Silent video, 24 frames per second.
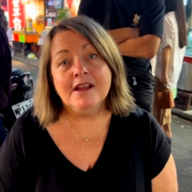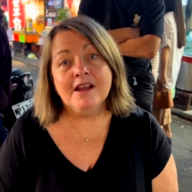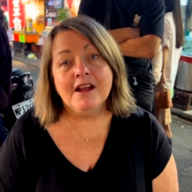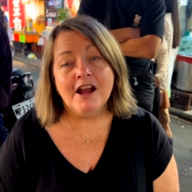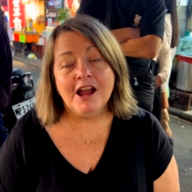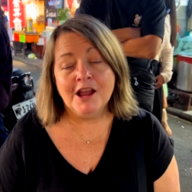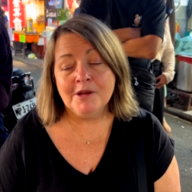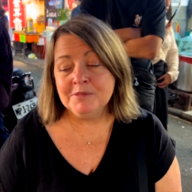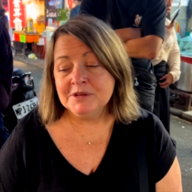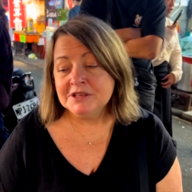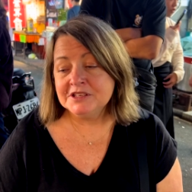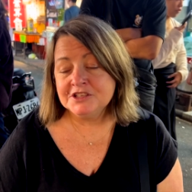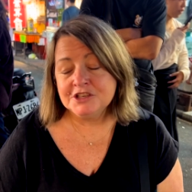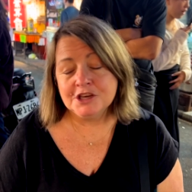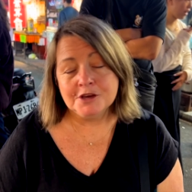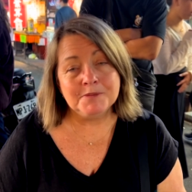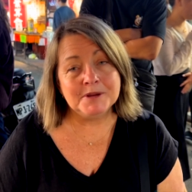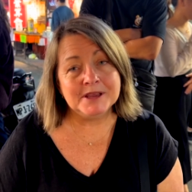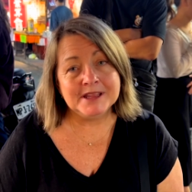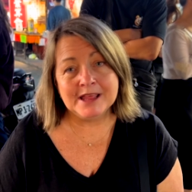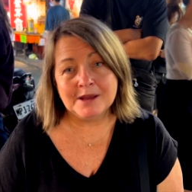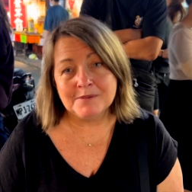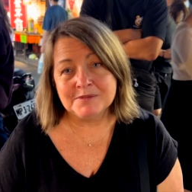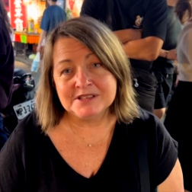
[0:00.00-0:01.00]
I'm
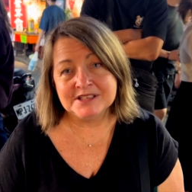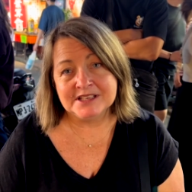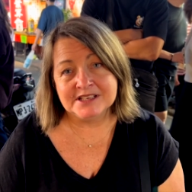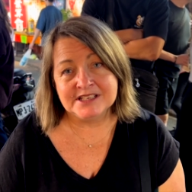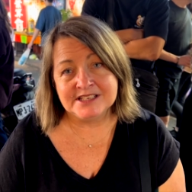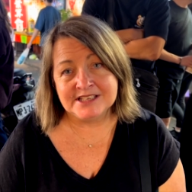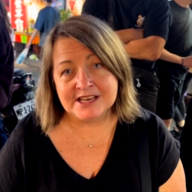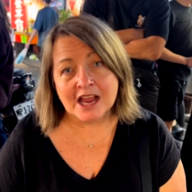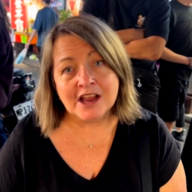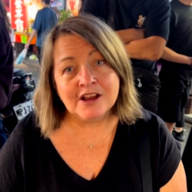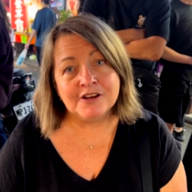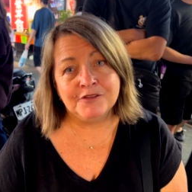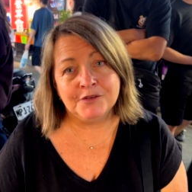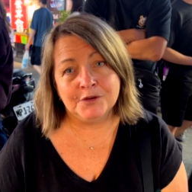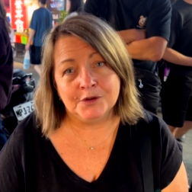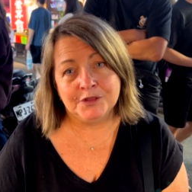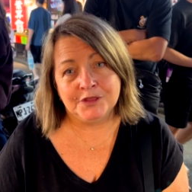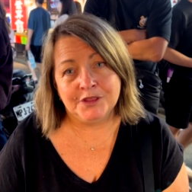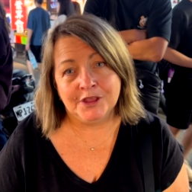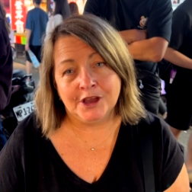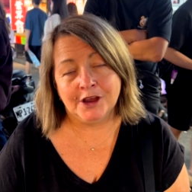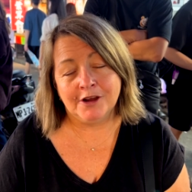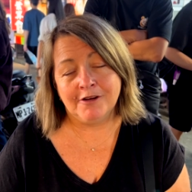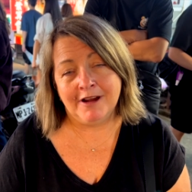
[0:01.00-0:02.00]
assuming that was a duck foot
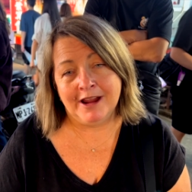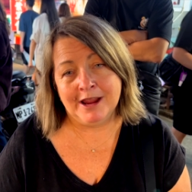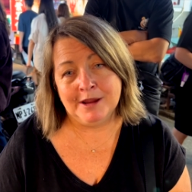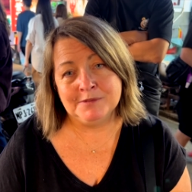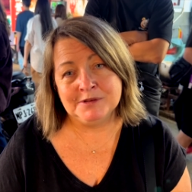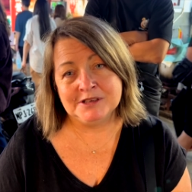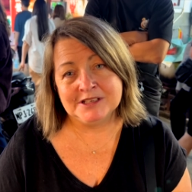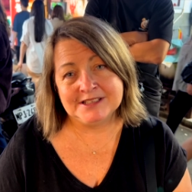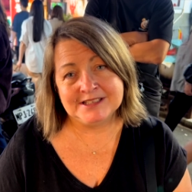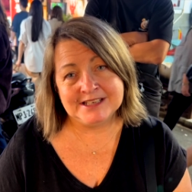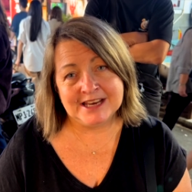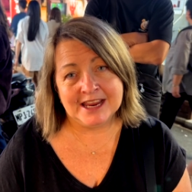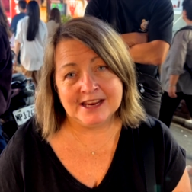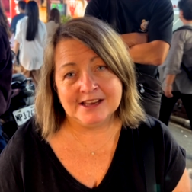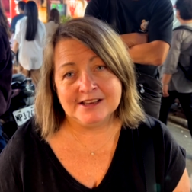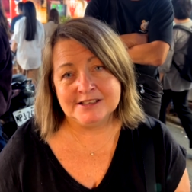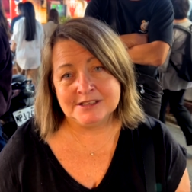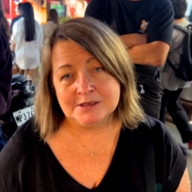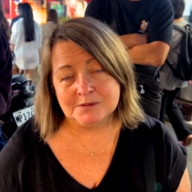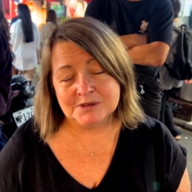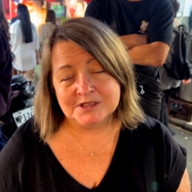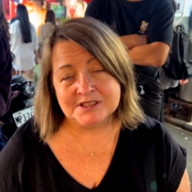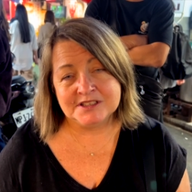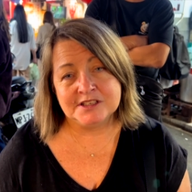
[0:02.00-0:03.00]
that Graham just ate because
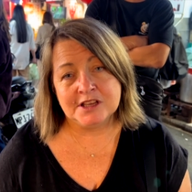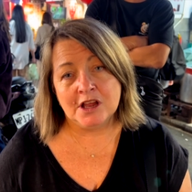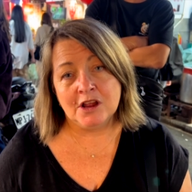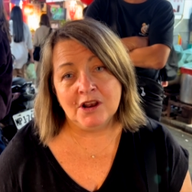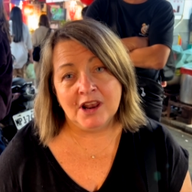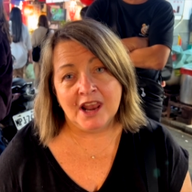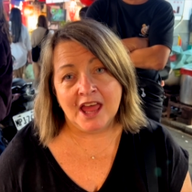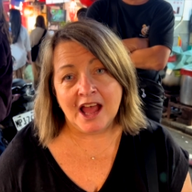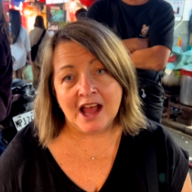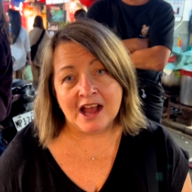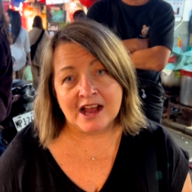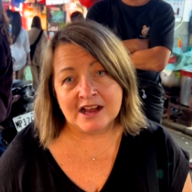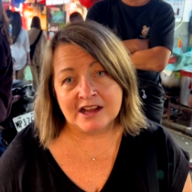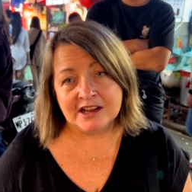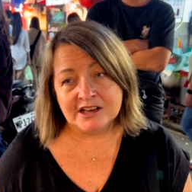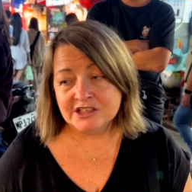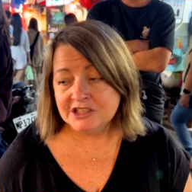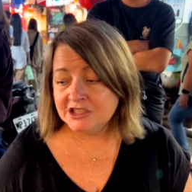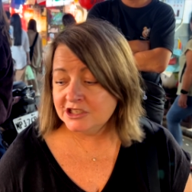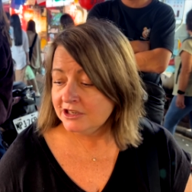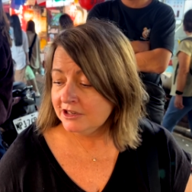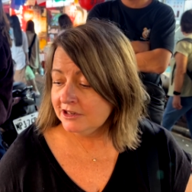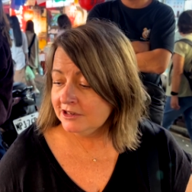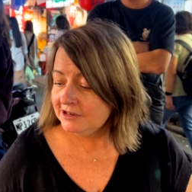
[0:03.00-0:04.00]
it was so large.
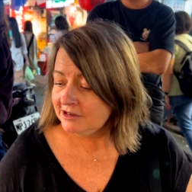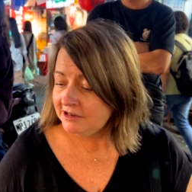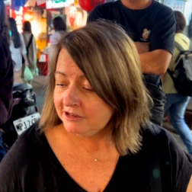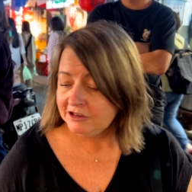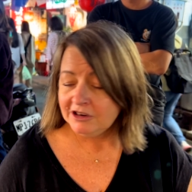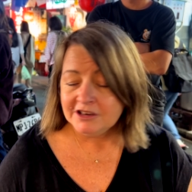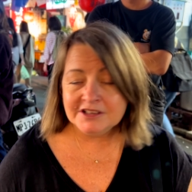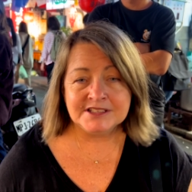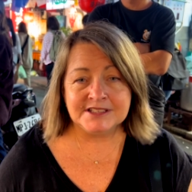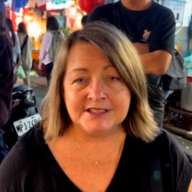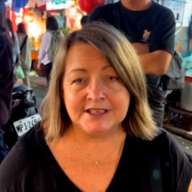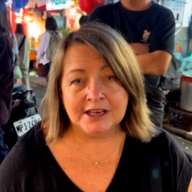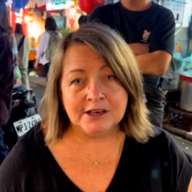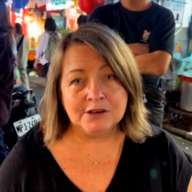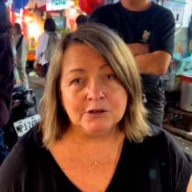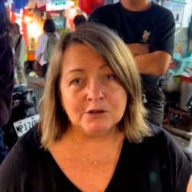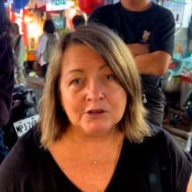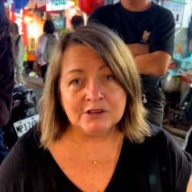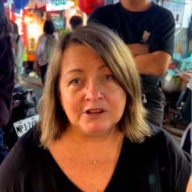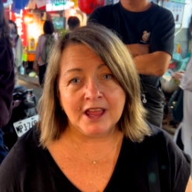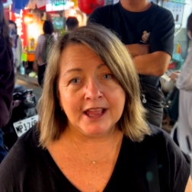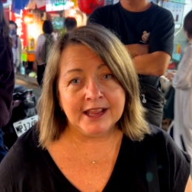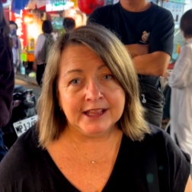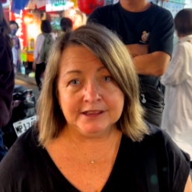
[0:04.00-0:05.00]
Honestly, it
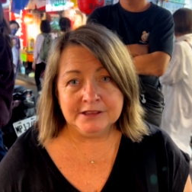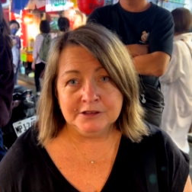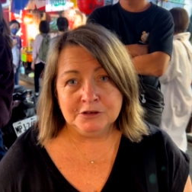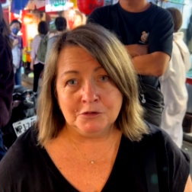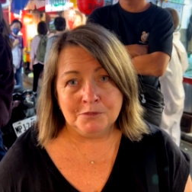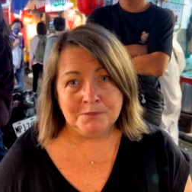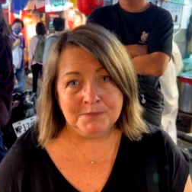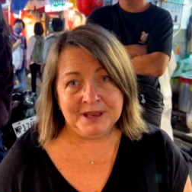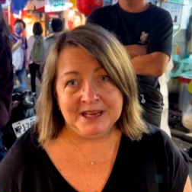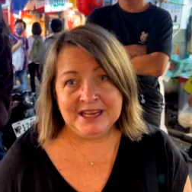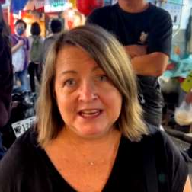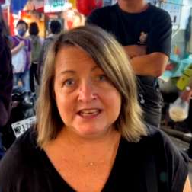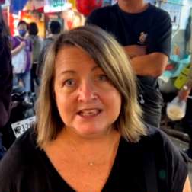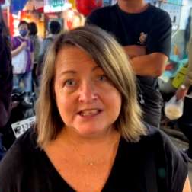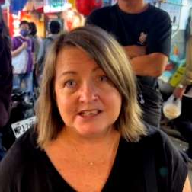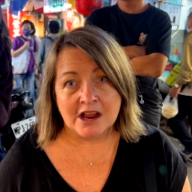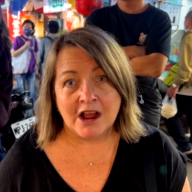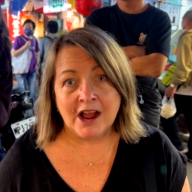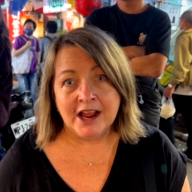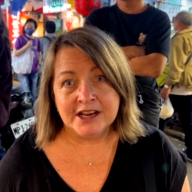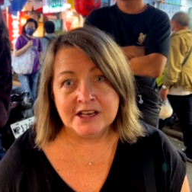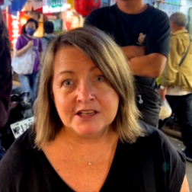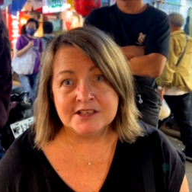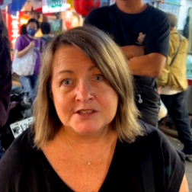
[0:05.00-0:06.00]
looked like a little mini
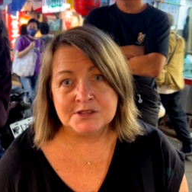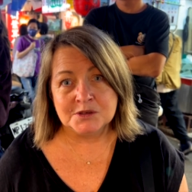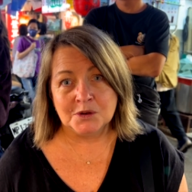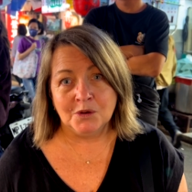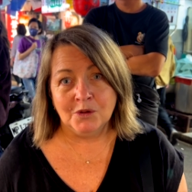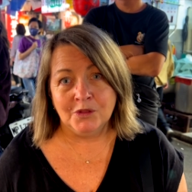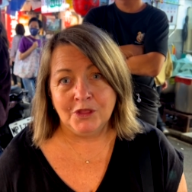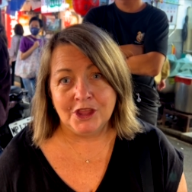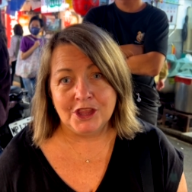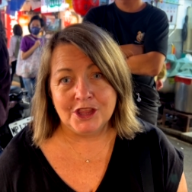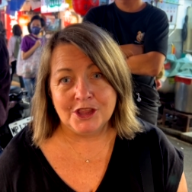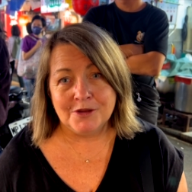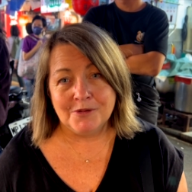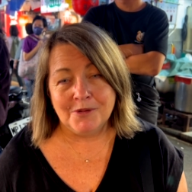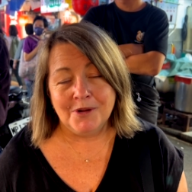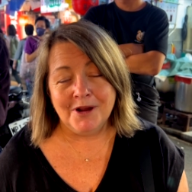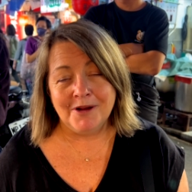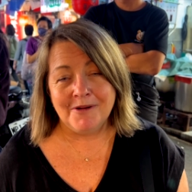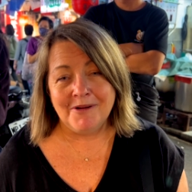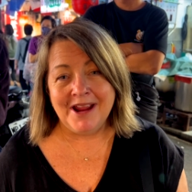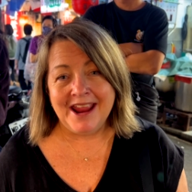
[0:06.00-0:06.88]
dinosaur that you were